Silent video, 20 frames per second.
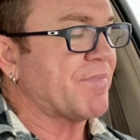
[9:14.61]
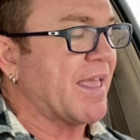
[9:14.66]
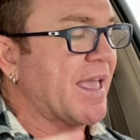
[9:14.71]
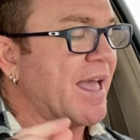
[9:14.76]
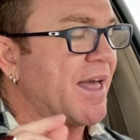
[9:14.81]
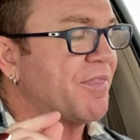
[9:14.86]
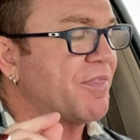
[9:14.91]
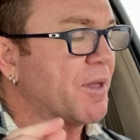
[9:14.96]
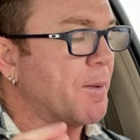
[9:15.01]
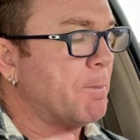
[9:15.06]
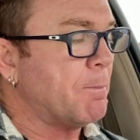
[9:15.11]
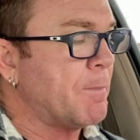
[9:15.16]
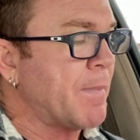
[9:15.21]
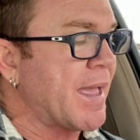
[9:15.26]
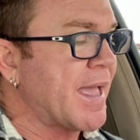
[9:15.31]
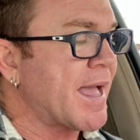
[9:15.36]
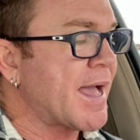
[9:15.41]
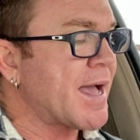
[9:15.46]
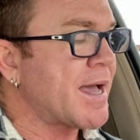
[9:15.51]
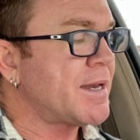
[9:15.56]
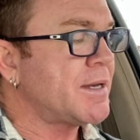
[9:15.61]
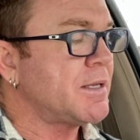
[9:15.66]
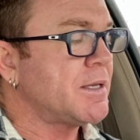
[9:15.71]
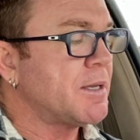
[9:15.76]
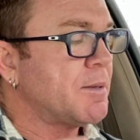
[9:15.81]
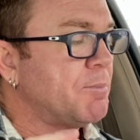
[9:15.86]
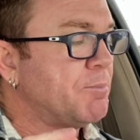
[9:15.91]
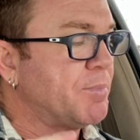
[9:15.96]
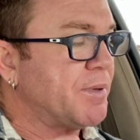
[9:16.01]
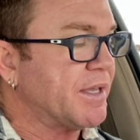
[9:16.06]
And the man
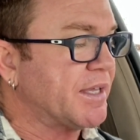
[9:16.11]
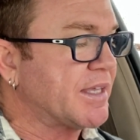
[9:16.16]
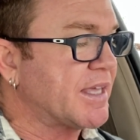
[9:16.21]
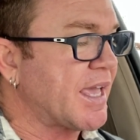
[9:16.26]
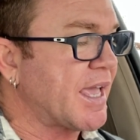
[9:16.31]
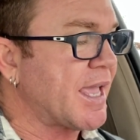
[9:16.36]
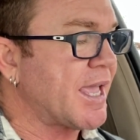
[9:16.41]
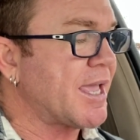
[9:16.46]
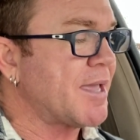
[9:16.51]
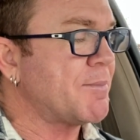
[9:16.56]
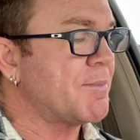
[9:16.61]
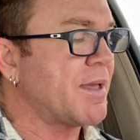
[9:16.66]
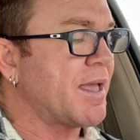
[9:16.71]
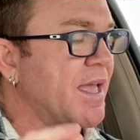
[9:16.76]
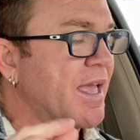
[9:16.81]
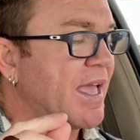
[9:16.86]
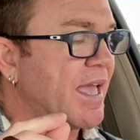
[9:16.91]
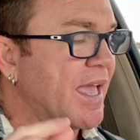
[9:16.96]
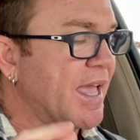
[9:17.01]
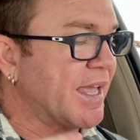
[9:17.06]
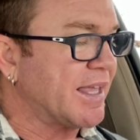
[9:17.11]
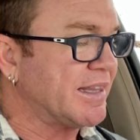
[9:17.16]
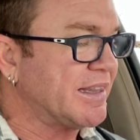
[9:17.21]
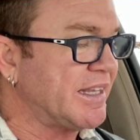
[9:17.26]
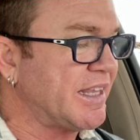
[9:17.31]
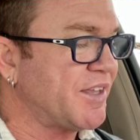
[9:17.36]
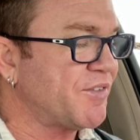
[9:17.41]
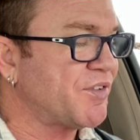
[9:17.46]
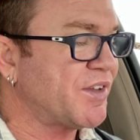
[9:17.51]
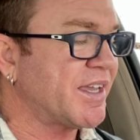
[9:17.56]
became a
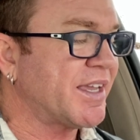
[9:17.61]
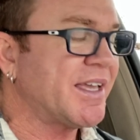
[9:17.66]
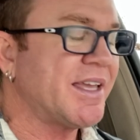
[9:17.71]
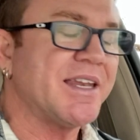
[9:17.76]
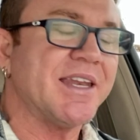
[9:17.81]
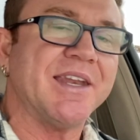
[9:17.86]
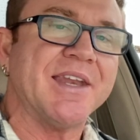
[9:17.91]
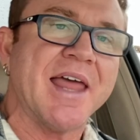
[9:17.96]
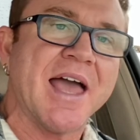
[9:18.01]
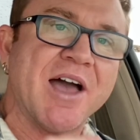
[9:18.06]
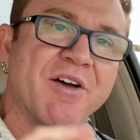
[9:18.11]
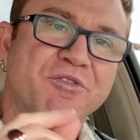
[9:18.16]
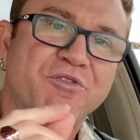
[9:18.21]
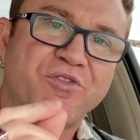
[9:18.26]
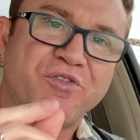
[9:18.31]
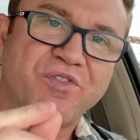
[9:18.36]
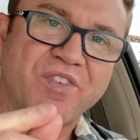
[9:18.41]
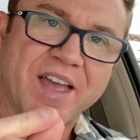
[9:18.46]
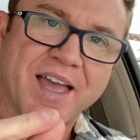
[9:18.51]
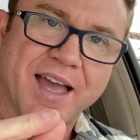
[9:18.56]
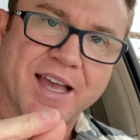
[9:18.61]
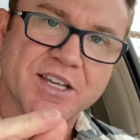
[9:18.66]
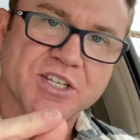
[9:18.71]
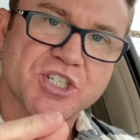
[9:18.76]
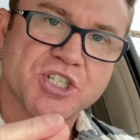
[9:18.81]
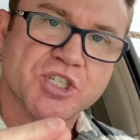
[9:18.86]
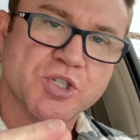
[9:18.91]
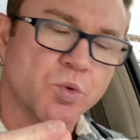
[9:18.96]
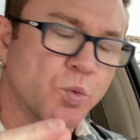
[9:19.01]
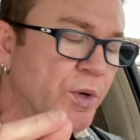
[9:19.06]
living
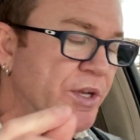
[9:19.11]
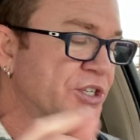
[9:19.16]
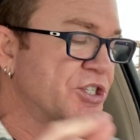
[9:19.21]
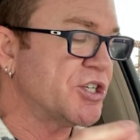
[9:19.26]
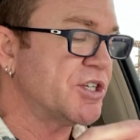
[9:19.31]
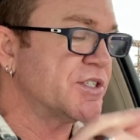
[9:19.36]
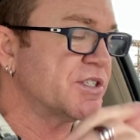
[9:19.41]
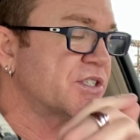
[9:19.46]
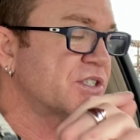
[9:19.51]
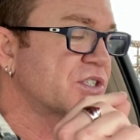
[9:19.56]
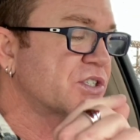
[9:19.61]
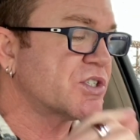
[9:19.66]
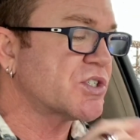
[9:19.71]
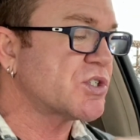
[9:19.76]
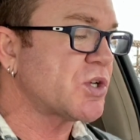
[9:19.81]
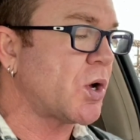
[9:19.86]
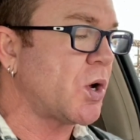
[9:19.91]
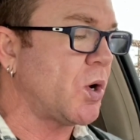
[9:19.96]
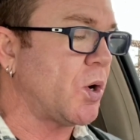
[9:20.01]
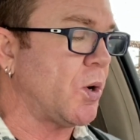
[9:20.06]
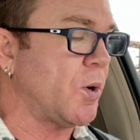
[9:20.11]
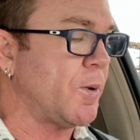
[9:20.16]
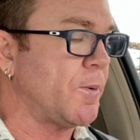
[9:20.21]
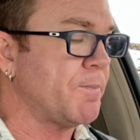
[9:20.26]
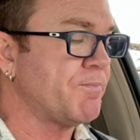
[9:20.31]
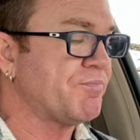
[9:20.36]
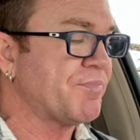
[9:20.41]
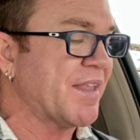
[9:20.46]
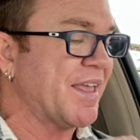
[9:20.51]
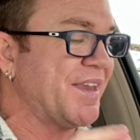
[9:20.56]
nefesh, which is soul.
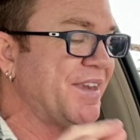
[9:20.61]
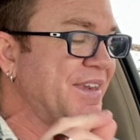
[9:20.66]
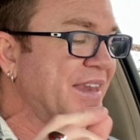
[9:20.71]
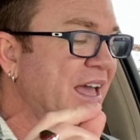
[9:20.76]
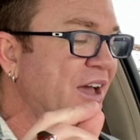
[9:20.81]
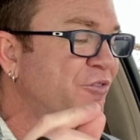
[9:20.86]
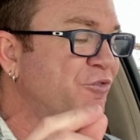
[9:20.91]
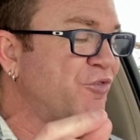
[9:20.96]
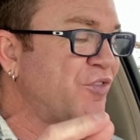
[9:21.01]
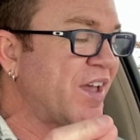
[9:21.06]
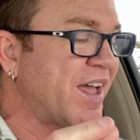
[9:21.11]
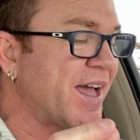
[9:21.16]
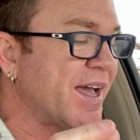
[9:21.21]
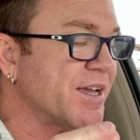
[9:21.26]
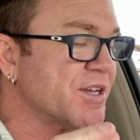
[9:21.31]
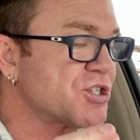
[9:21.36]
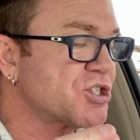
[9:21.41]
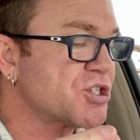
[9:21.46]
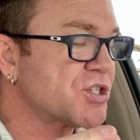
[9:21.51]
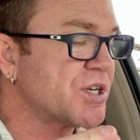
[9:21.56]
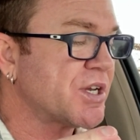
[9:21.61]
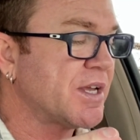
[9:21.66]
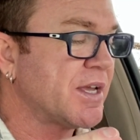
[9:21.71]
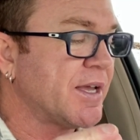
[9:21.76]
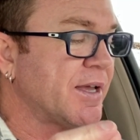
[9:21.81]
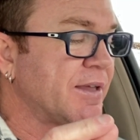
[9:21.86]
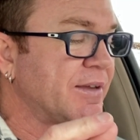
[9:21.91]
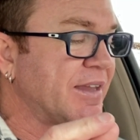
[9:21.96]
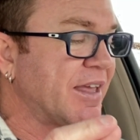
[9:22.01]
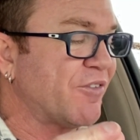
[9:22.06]
Nefesh.
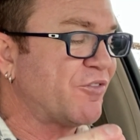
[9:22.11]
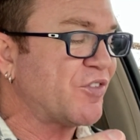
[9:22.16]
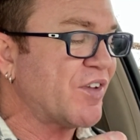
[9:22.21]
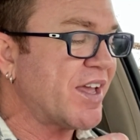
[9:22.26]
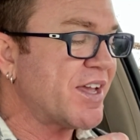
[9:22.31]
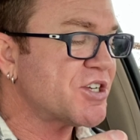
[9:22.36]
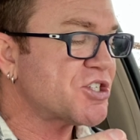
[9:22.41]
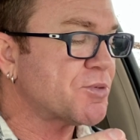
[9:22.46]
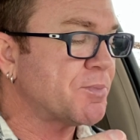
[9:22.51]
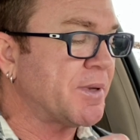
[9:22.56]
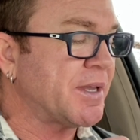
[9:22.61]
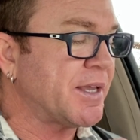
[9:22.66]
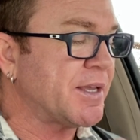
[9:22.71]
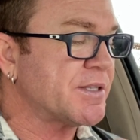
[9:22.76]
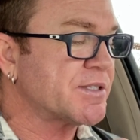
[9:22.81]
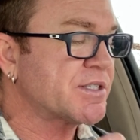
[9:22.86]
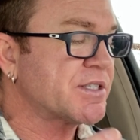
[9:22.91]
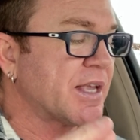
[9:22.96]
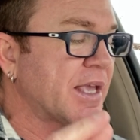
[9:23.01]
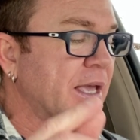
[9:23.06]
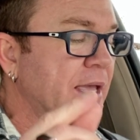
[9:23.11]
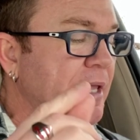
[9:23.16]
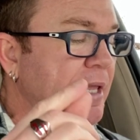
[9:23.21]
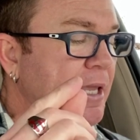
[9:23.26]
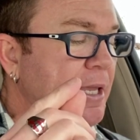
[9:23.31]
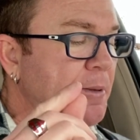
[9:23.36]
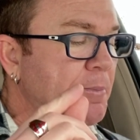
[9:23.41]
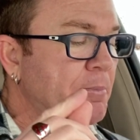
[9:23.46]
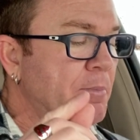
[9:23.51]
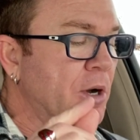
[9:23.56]
Nefesh means
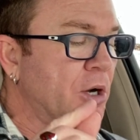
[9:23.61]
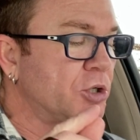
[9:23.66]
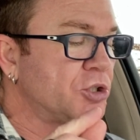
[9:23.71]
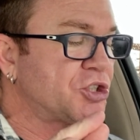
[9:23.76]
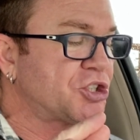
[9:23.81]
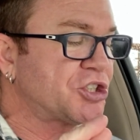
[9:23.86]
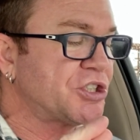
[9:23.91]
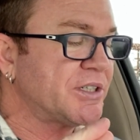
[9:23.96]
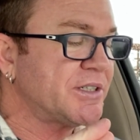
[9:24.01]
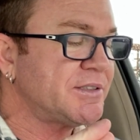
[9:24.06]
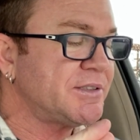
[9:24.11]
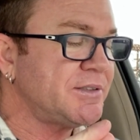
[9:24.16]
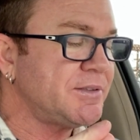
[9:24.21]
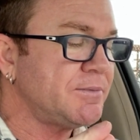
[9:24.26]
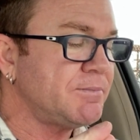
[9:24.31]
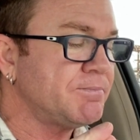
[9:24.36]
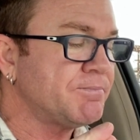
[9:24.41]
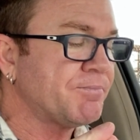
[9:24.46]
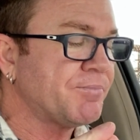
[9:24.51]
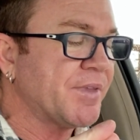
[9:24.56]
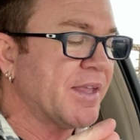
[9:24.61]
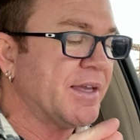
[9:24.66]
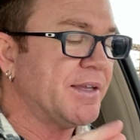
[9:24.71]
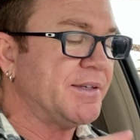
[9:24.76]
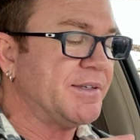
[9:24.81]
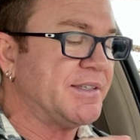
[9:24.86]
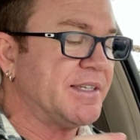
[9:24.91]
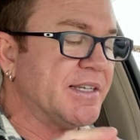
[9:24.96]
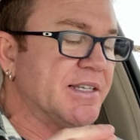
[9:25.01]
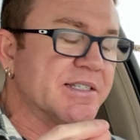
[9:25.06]
emotion,
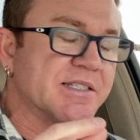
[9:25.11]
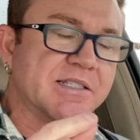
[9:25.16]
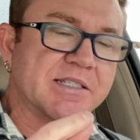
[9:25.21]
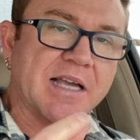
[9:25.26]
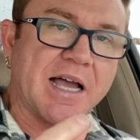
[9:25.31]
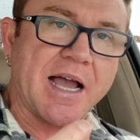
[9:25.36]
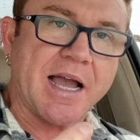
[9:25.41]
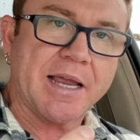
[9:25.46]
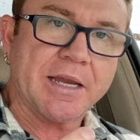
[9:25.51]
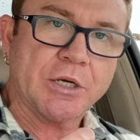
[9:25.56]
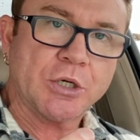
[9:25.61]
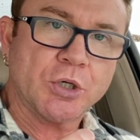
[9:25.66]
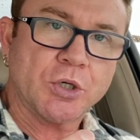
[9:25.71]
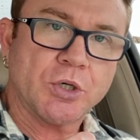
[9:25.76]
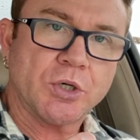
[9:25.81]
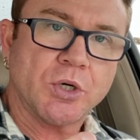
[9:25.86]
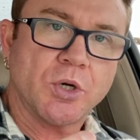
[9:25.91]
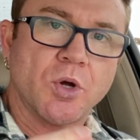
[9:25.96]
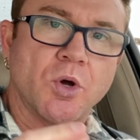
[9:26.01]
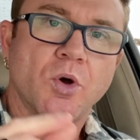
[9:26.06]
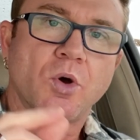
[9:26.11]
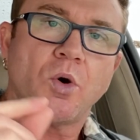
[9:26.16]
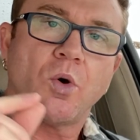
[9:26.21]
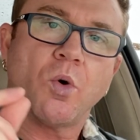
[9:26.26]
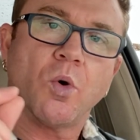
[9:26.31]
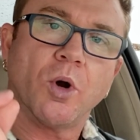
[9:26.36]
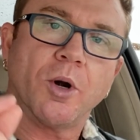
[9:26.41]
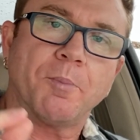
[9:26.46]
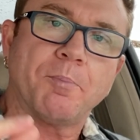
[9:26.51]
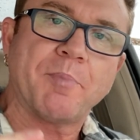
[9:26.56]
desire,
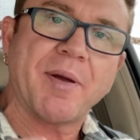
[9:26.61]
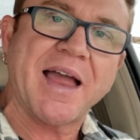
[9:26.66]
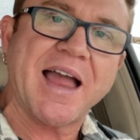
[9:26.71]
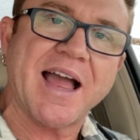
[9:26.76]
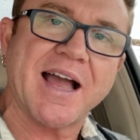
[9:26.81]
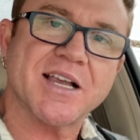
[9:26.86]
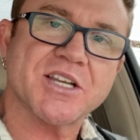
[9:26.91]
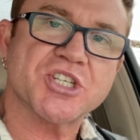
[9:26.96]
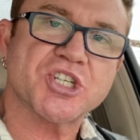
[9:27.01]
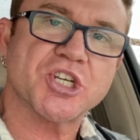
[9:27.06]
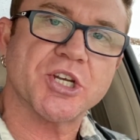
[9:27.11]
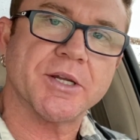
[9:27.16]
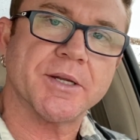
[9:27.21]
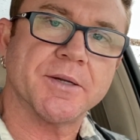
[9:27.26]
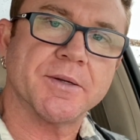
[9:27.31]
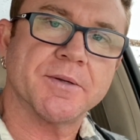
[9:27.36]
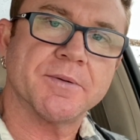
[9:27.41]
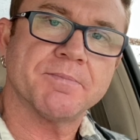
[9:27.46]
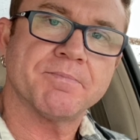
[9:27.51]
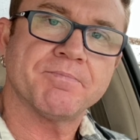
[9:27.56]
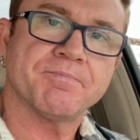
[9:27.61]
or passion.